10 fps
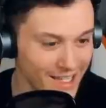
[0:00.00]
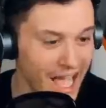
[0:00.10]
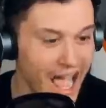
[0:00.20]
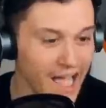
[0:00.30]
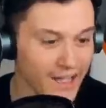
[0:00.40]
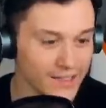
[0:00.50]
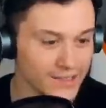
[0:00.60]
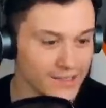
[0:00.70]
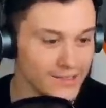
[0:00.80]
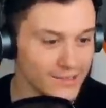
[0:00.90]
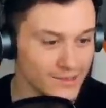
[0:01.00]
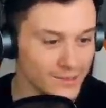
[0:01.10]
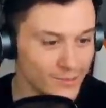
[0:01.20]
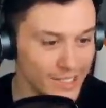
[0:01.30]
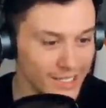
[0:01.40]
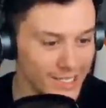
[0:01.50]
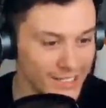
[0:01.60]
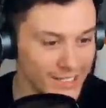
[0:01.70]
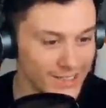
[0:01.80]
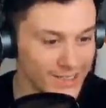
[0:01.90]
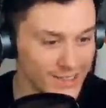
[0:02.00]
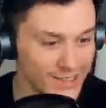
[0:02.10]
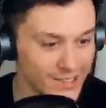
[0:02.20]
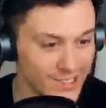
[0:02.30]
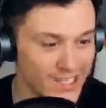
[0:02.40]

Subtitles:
Ah, wait, he doesn't